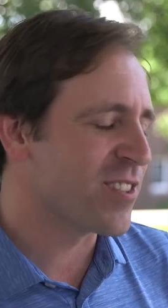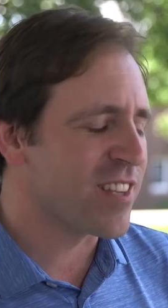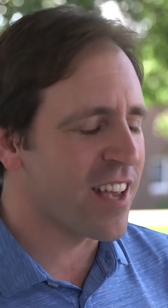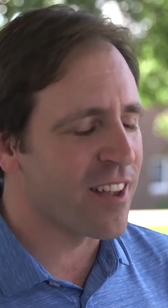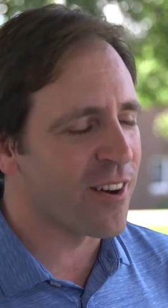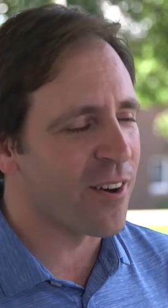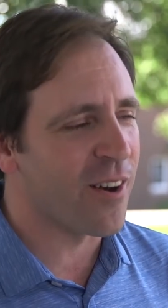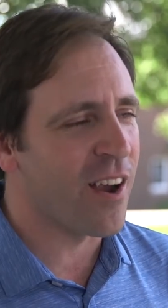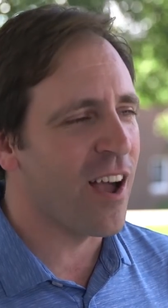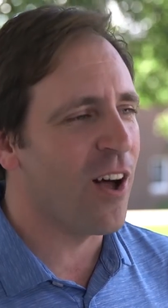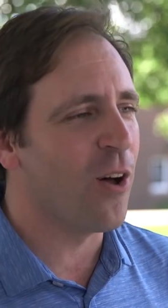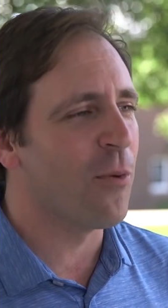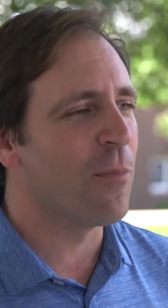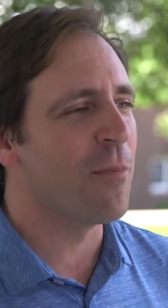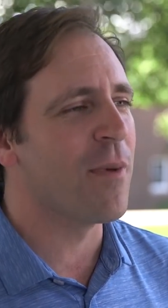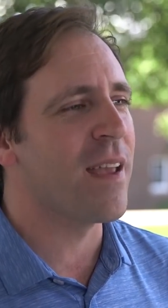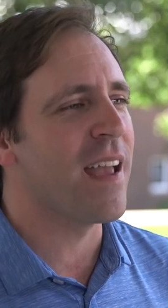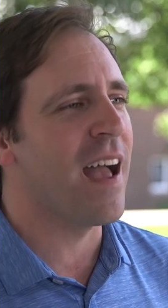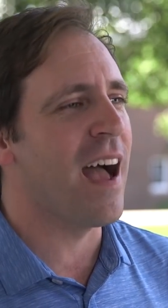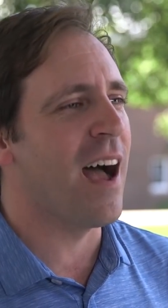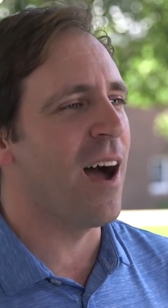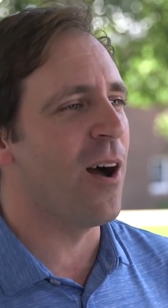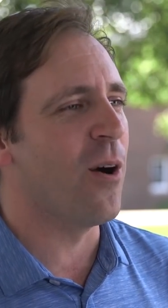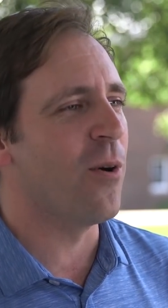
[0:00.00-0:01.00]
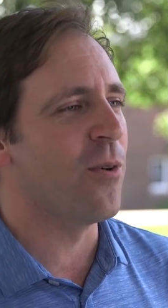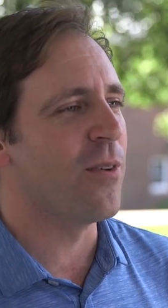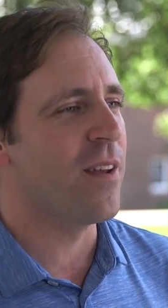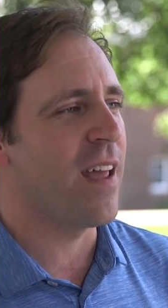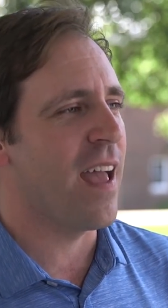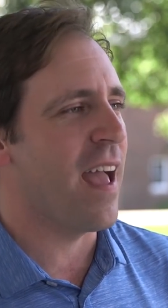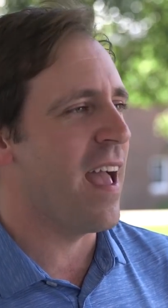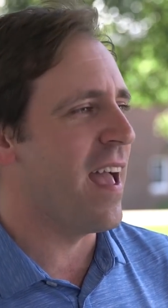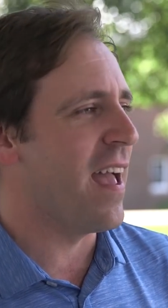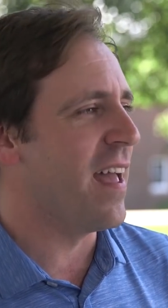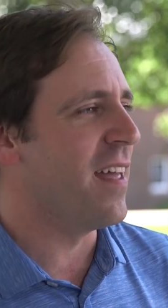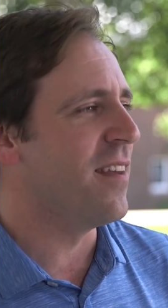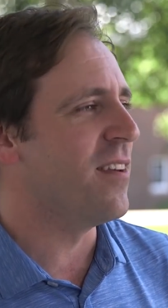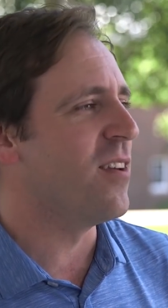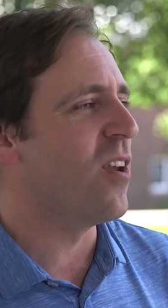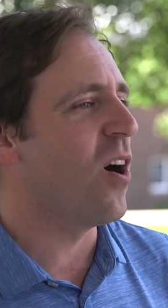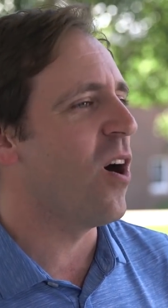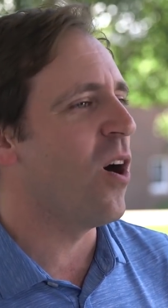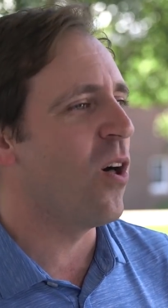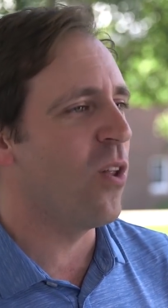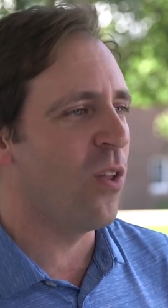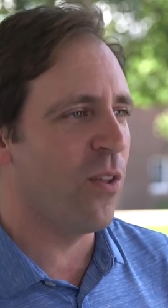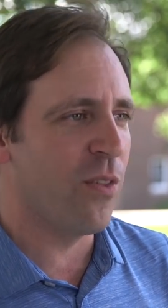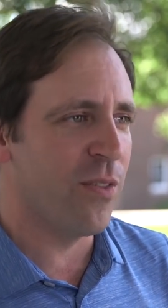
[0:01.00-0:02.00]
Center helped me out and
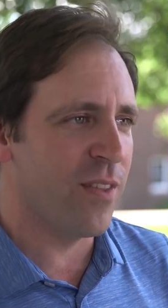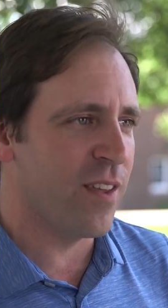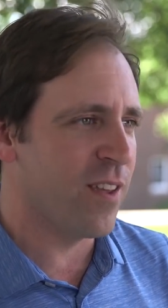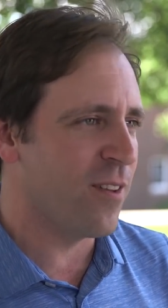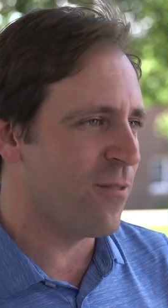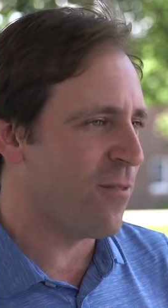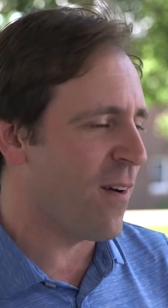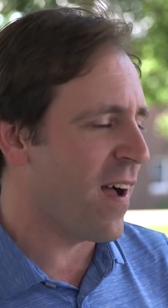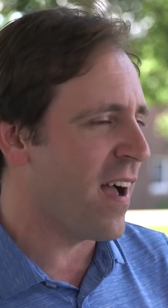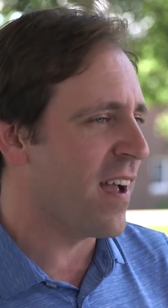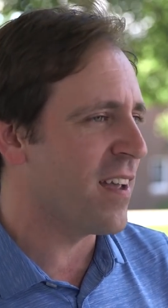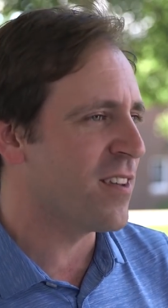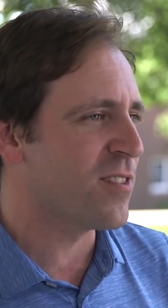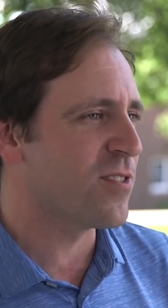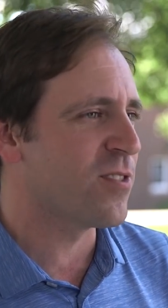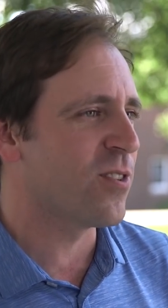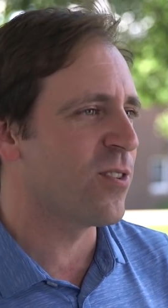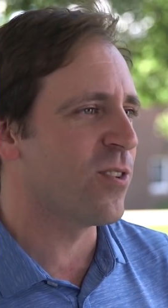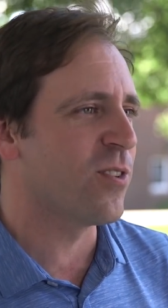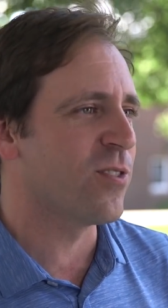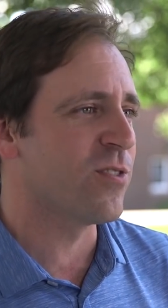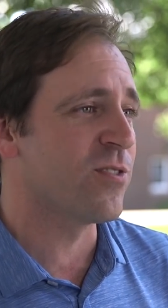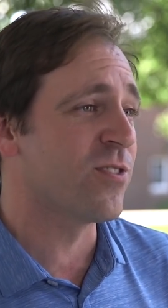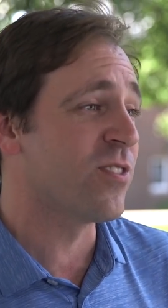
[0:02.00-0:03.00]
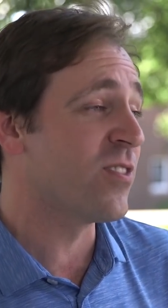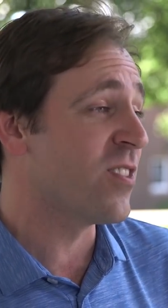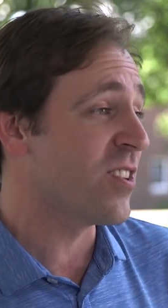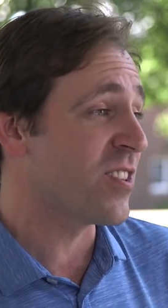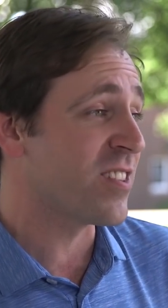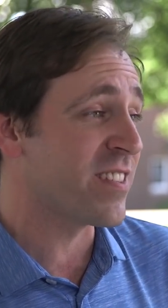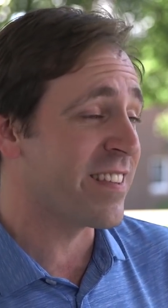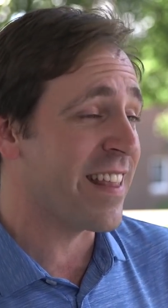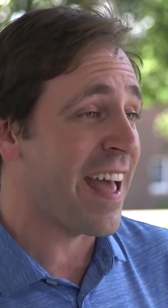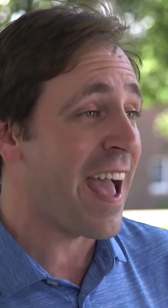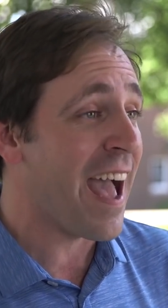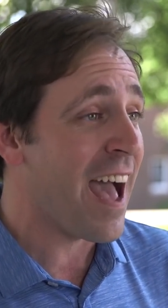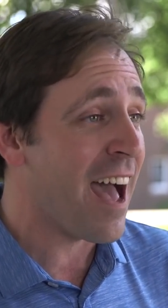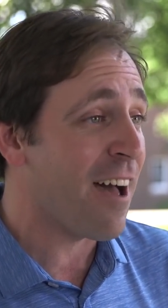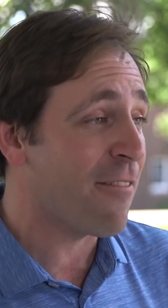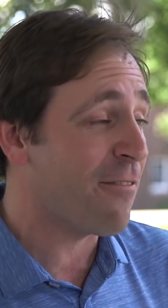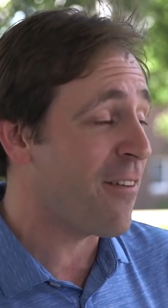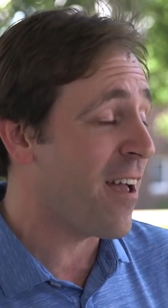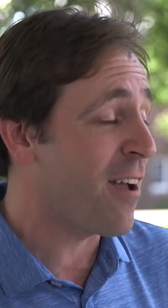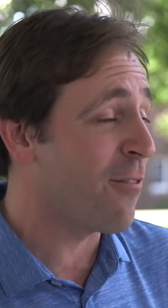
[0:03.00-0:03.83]
all of the advisors, the staff,